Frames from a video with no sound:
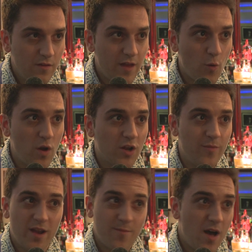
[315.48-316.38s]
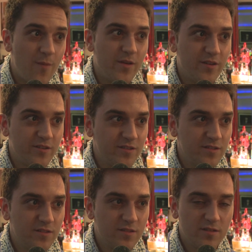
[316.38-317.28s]
they're welcome, and I'm happy. You know,
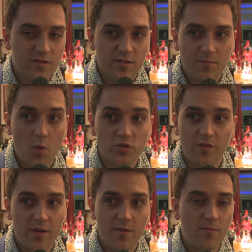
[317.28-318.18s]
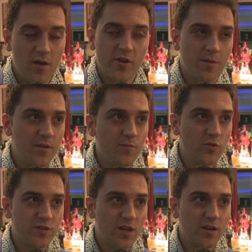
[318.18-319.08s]
most of them are gonna be
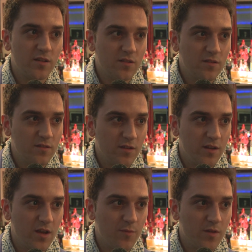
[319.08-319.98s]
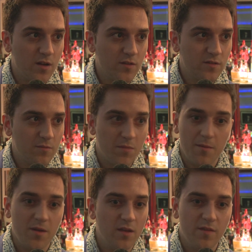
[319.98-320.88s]
most likely in the gaming house.
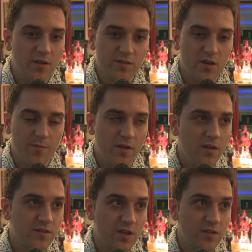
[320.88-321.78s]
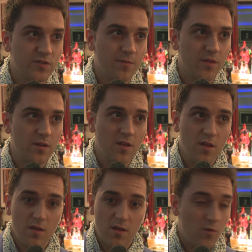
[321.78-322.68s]
Maybe there's gonna be a change or something.
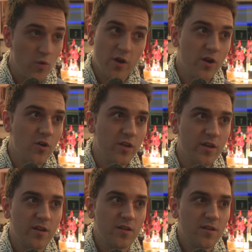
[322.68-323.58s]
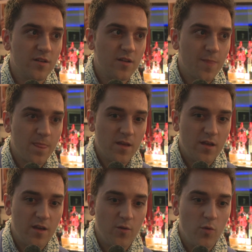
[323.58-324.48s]
We don't know yet.
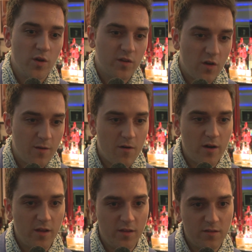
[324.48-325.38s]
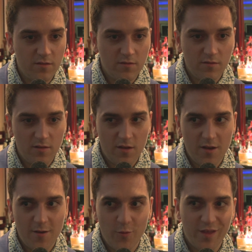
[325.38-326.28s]
We will talk about it
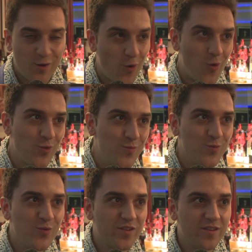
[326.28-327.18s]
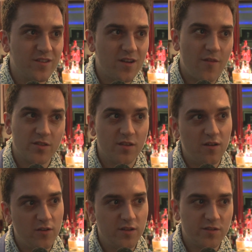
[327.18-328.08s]
with a cold mood, you know, after
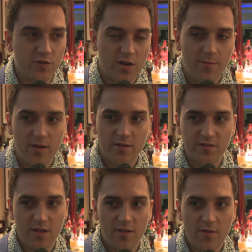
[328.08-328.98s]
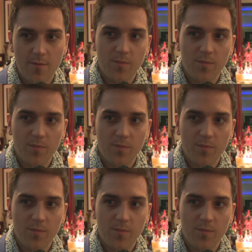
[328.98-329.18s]
all this tournament and stuff.